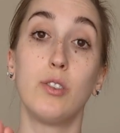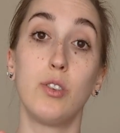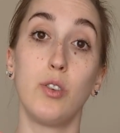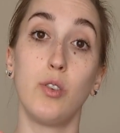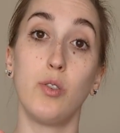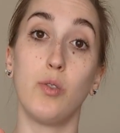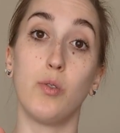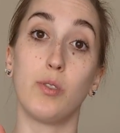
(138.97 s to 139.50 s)

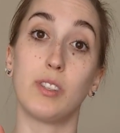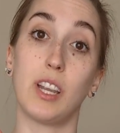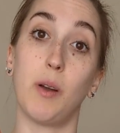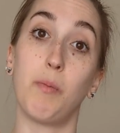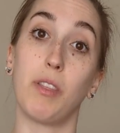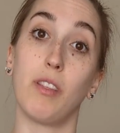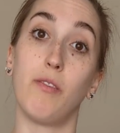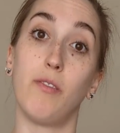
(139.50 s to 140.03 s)
Two,
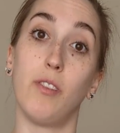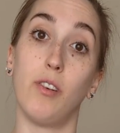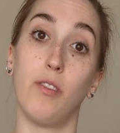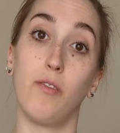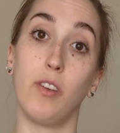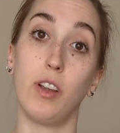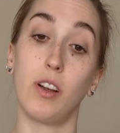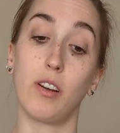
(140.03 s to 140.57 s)
stopping the flow
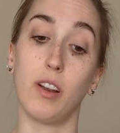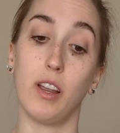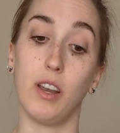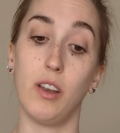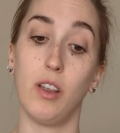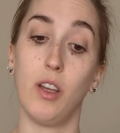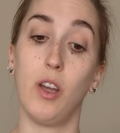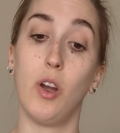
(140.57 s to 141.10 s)
of
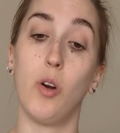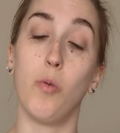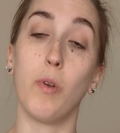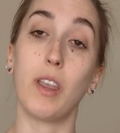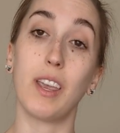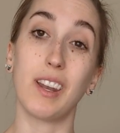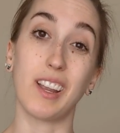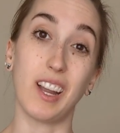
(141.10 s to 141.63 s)
urine,
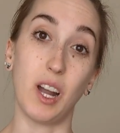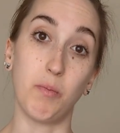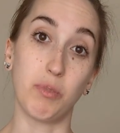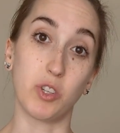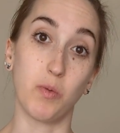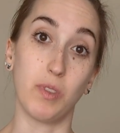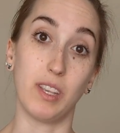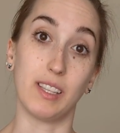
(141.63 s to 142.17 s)
we can
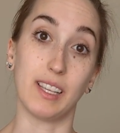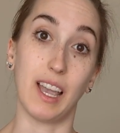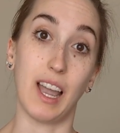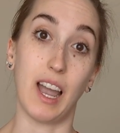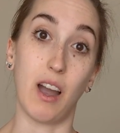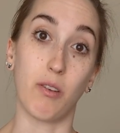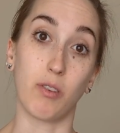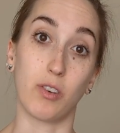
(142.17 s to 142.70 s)
accomplish with these
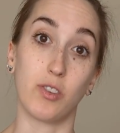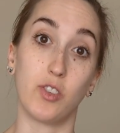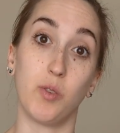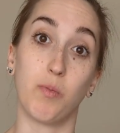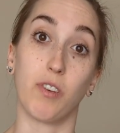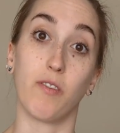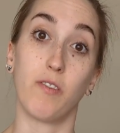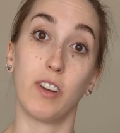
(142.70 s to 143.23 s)
outer
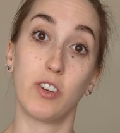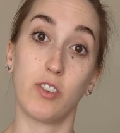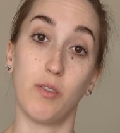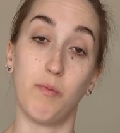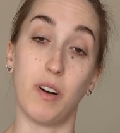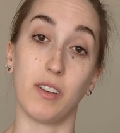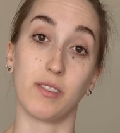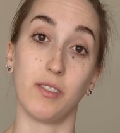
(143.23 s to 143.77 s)

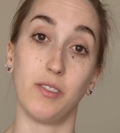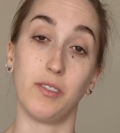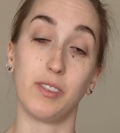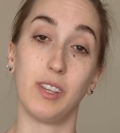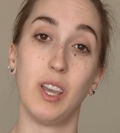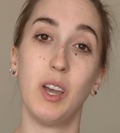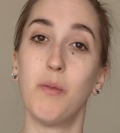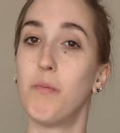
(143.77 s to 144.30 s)
superficial
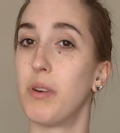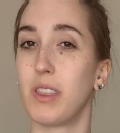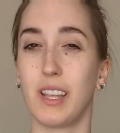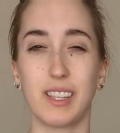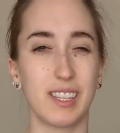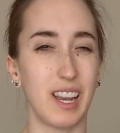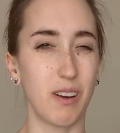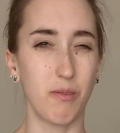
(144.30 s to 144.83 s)
muscles, but
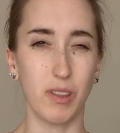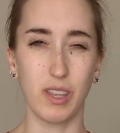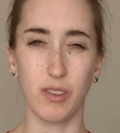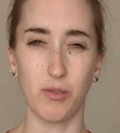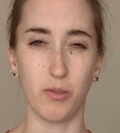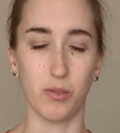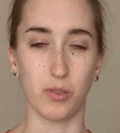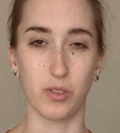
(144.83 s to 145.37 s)
that's not really
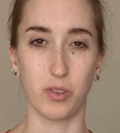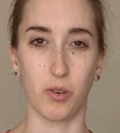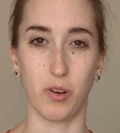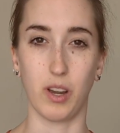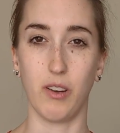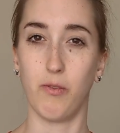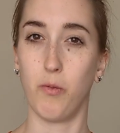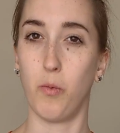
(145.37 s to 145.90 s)
the whole
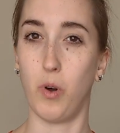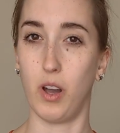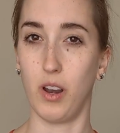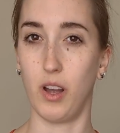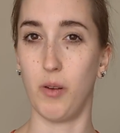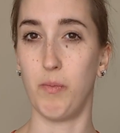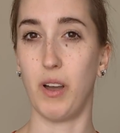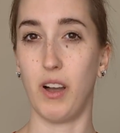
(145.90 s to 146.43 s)
story of
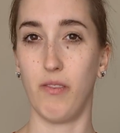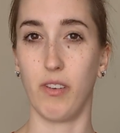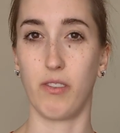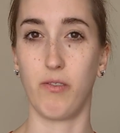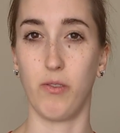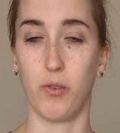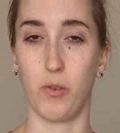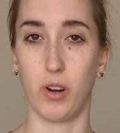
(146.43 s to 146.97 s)
what a
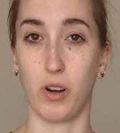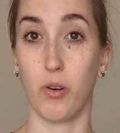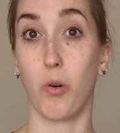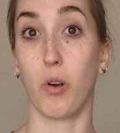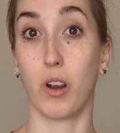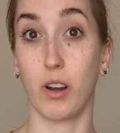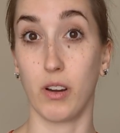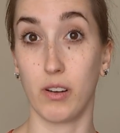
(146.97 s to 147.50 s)
pelvic floor
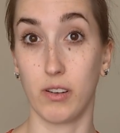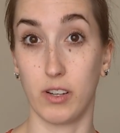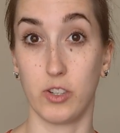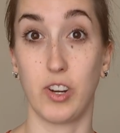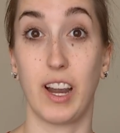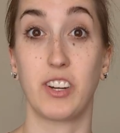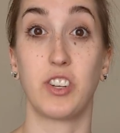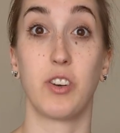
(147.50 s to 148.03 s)
or
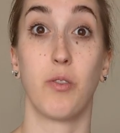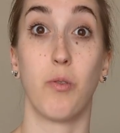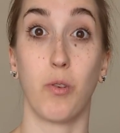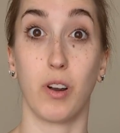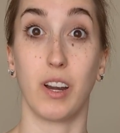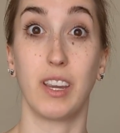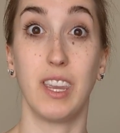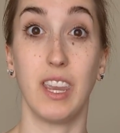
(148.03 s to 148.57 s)
contraction
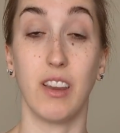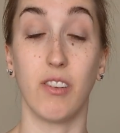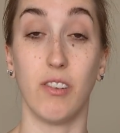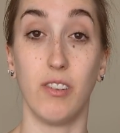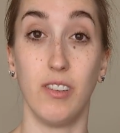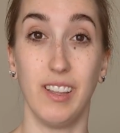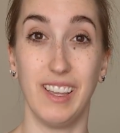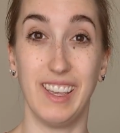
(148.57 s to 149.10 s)
or a
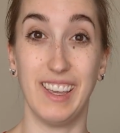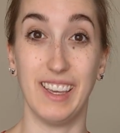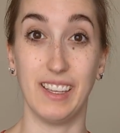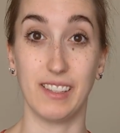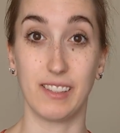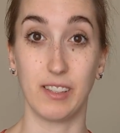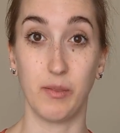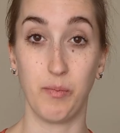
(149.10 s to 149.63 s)
Kegel
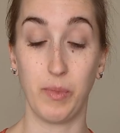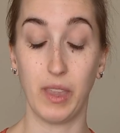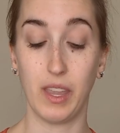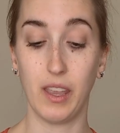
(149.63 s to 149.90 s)
is.